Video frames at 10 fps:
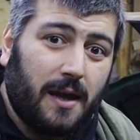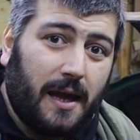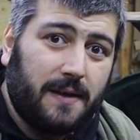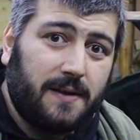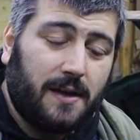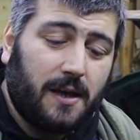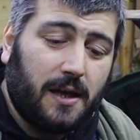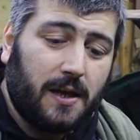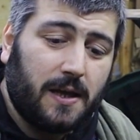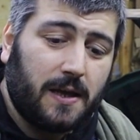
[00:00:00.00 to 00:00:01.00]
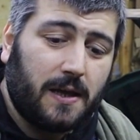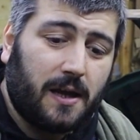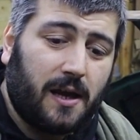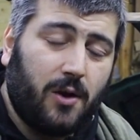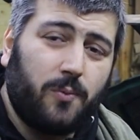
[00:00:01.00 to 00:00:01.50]
and
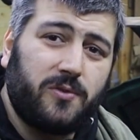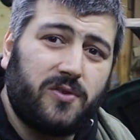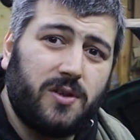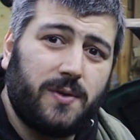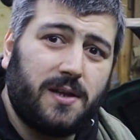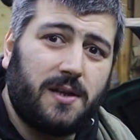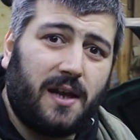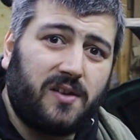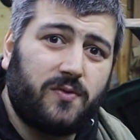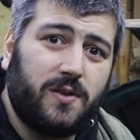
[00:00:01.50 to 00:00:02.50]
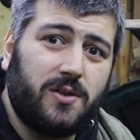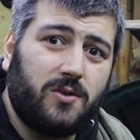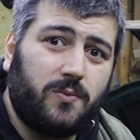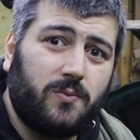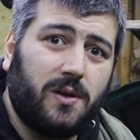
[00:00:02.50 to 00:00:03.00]
I hope to see you in the next
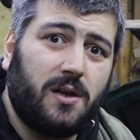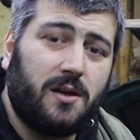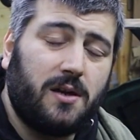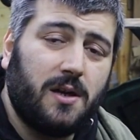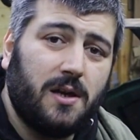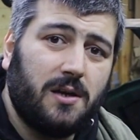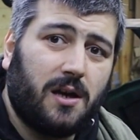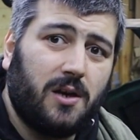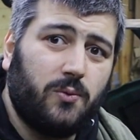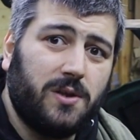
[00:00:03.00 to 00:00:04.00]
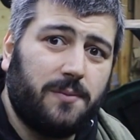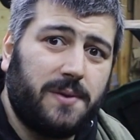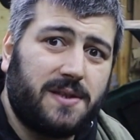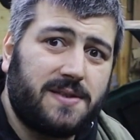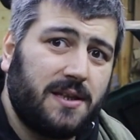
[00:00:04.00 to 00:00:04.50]
video, where I will
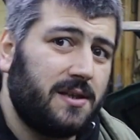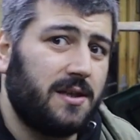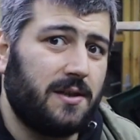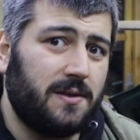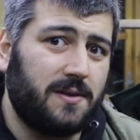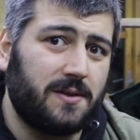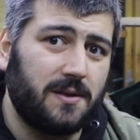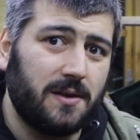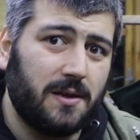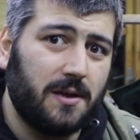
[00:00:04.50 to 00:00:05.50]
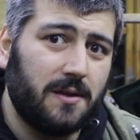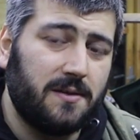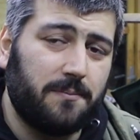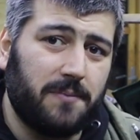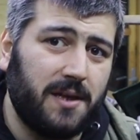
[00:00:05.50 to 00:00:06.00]
be taking
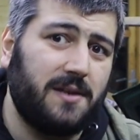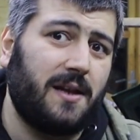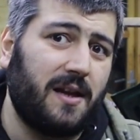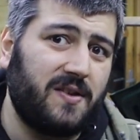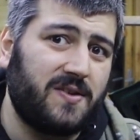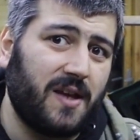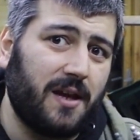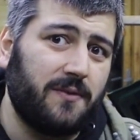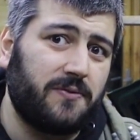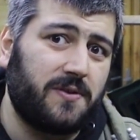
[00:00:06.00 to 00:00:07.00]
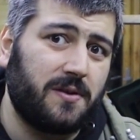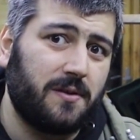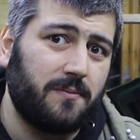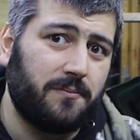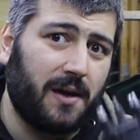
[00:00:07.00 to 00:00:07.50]
the money that I saved
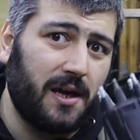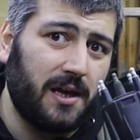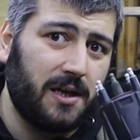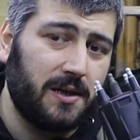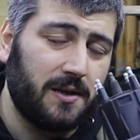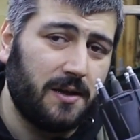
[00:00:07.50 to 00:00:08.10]
by